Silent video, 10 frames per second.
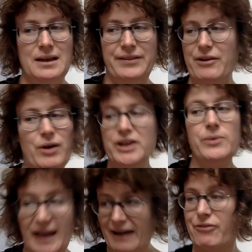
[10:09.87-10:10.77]
They're really
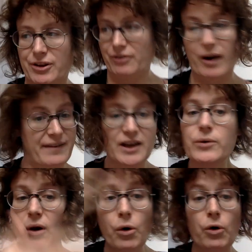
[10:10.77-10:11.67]
doing everything right. They're
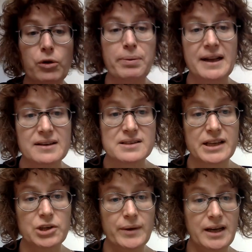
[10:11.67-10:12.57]
doing all the pillars.
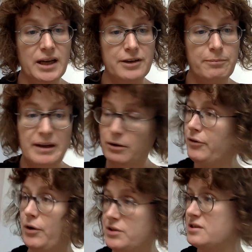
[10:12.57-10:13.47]
They're doing kind of pillar of
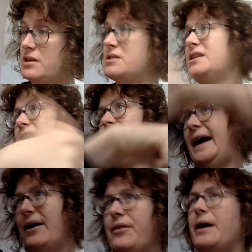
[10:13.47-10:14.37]
consciousness. They're like
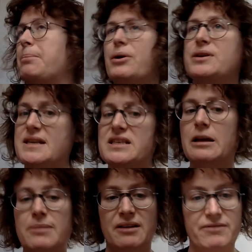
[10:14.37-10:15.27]
out there protesting
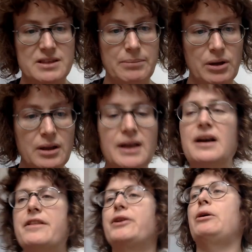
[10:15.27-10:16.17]
and being visible.
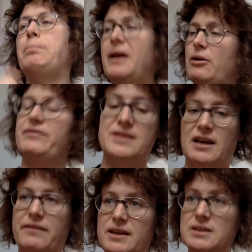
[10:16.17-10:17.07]
They're doing pillar of
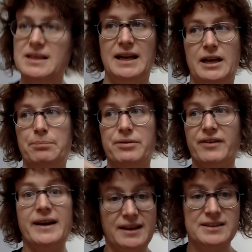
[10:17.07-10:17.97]
service. They're like
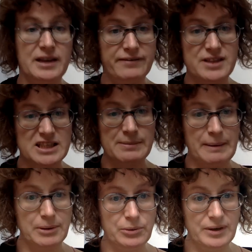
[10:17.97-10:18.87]
providing services to
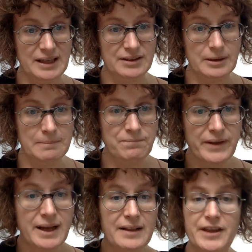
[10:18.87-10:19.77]
people who need them.
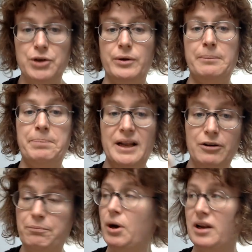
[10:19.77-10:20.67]
They're doing pillar
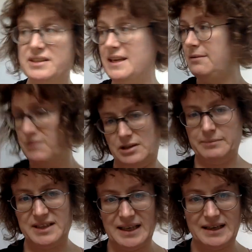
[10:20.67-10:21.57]
of policy.
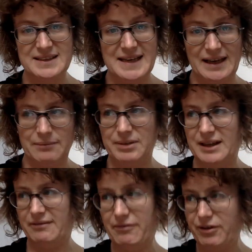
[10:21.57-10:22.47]
Come to that in a second, but
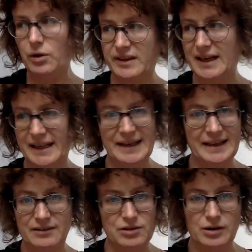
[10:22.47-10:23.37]
they're involved in like
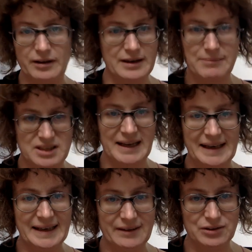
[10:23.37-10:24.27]
attempts to get
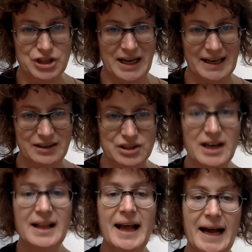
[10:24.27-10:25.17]
legal change.
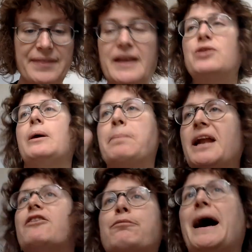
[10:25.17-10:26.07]
And they're doing
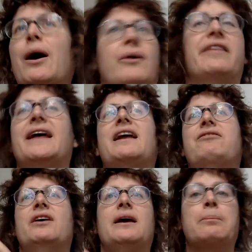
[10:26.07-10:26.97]
pillar of power. They're like
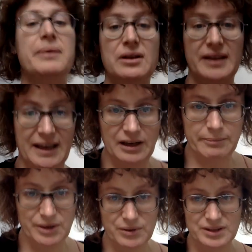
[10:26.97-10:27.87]
fucking building
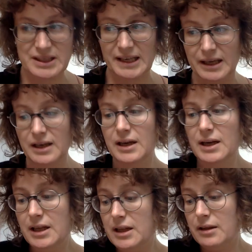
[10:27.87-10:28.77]
community.
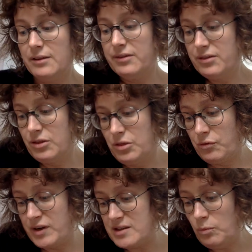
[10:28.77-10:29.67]
The
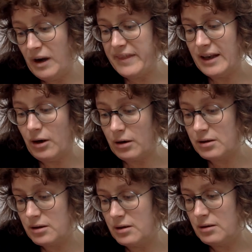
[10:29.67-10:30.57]
reason why they're not,
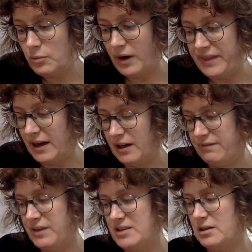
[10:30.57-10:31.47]
why they're kind of,
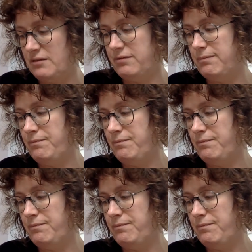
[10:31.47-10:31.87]
there's kind of